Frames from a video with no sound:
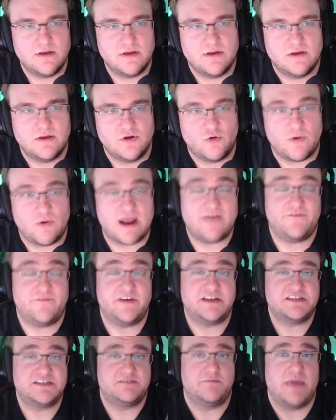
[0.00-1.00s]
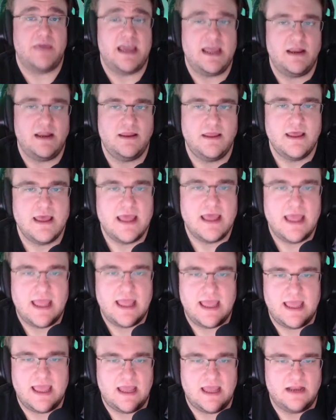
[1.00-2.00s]
graphics made,
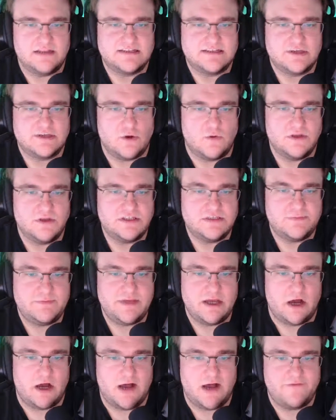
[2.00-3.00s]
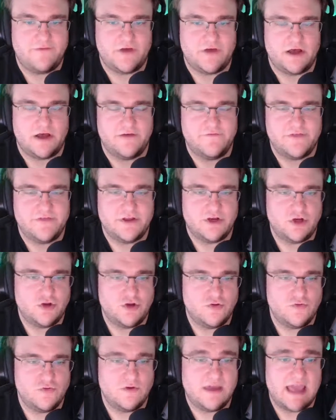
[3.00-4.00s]
and it's going to be off of the
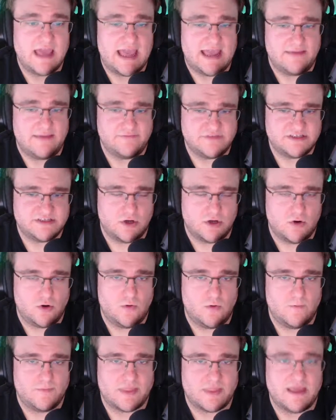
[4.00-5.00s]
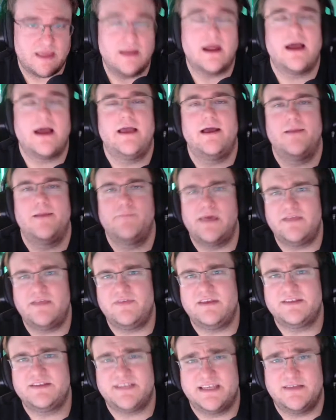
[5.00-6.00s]
new game. So I made
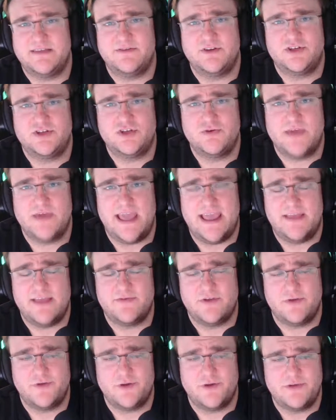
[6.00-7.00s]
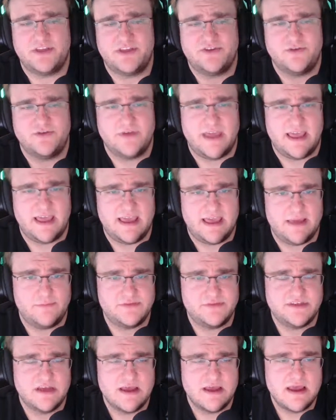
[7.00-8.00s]
these in the WWE 2K
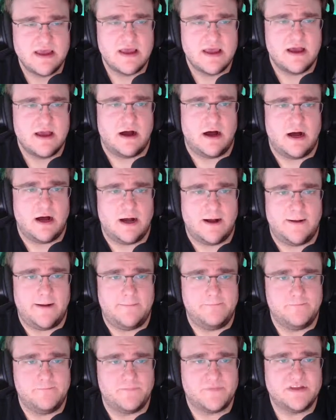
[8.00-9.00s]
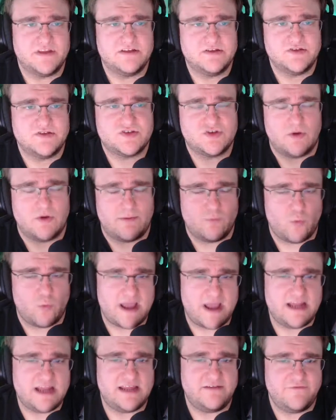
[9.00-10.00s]
games. So I'm
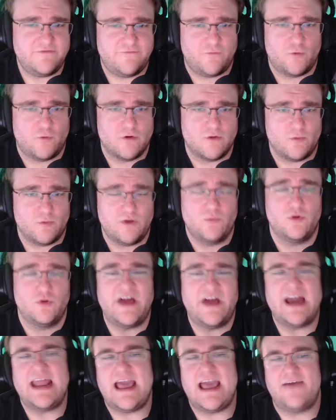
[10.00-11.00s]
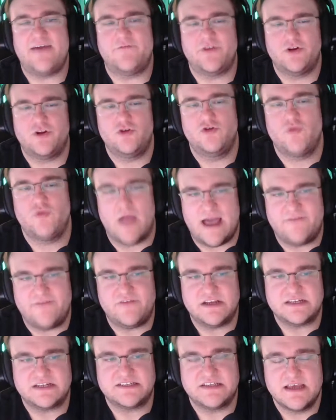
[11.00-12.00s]
waiting we will not have the new graphics